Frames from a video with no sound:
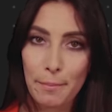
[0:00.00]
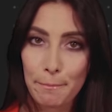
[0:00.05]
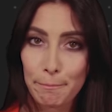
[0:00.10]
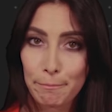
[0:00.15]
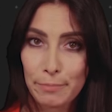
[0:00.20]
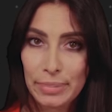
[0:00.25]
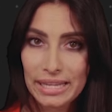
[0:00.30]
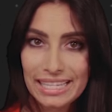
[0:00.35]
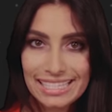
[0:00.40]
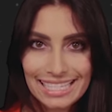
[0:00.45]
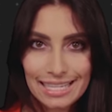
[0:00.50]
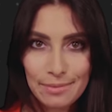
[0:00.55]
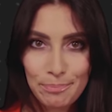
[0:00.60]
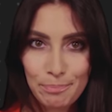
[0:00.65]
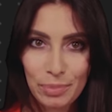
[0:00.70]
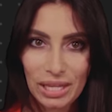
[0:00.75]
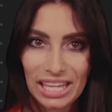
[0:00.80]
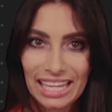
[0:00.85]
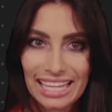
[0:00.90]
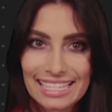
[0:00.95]

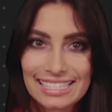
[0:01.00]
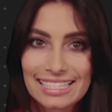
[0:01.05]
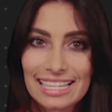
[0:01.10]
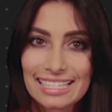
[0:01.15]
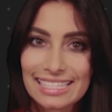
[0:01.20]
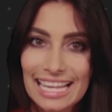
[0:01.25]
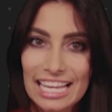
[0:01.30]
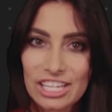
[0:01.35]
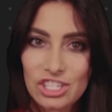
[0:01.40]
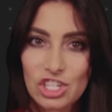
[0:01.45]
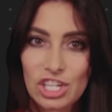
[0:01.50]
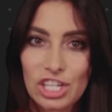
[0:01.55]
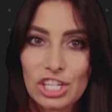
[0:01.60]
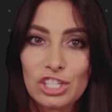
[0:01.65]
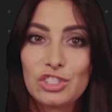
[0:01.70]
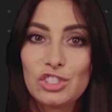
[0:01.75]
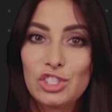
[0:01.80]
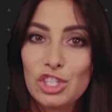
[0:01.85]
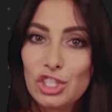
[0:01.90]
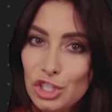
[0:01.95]
BCP is
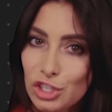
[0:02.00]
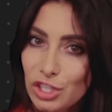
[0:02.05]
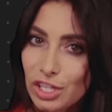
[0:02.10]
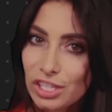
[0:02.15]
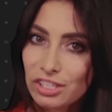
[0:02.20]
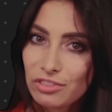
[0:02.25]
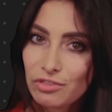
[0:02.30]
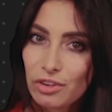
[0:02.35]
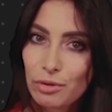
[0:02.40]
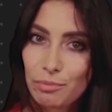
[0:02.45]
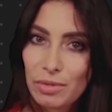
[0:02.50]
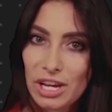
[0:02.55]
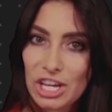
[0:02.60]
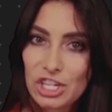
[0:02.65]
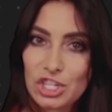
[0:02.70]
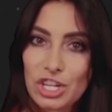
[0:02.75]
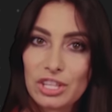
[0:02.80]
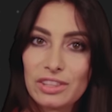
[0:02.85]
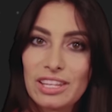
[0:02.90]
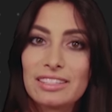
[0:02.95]
essentially digital
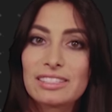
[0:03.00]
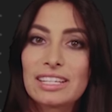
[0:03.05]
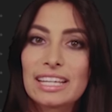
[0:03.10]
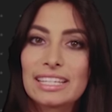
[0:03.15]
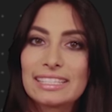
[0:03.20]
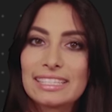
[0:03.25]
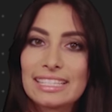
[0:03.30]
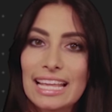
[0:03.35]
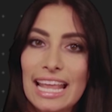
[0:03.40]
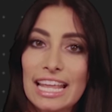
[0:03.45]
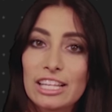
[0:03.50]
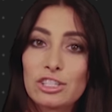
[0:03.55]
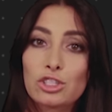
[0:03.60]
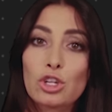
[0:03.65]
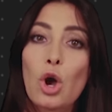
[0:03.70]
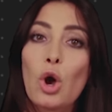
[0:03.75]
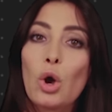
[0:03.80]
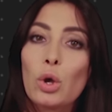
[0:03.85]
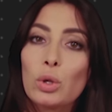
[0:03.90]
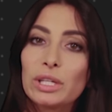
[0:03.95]
information that
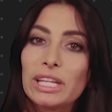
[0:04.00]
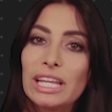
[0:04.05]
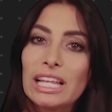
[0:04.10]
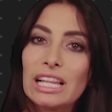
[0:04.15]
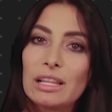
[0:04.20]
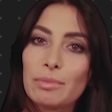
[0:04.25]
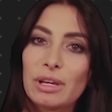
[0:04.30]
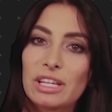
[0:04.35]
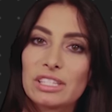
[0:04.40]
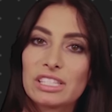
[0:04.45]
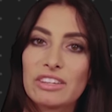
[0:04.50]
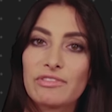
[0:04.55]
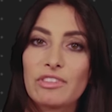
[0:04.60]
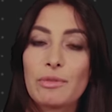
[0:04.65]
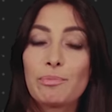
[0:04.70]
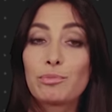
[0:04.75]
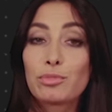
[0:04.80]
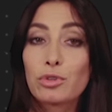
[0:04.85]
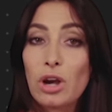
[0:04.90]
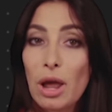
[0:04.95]
contains all elements of
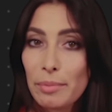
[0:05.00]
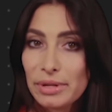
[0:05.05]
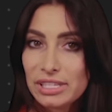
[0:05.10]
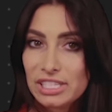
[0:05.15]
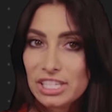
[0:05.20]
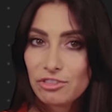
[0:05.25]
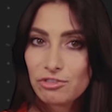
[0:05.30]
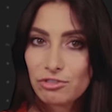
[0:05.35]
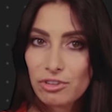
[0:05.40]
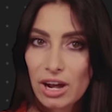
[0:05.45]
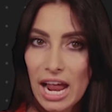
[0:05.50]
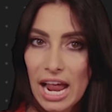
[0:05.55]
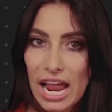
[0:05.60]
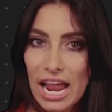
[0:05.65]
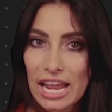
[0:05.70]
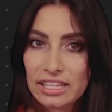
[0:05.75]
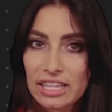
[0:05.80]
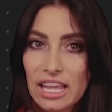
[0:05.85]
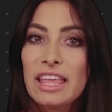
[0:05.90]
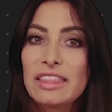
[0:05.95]
a property right